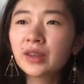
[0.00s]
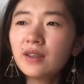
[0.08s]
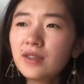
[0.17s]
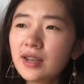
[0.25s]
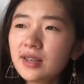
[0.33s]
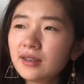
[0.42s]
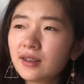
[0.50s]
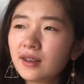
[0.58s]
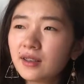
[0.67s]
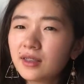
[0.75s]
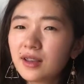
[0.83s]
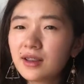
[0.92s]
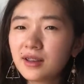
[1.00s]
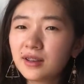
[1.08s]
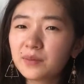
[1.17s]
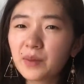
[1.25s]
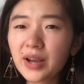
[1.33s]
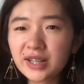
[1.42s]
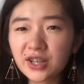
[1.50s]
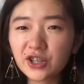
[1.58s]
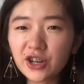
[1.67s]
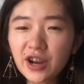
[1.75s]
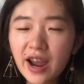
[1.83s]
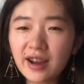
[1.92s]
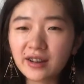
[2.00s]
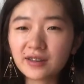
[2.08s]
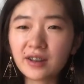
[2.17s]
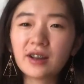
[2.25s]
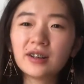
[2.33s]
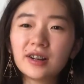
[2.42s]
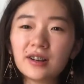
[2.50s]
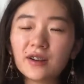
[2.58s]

Then my teacher and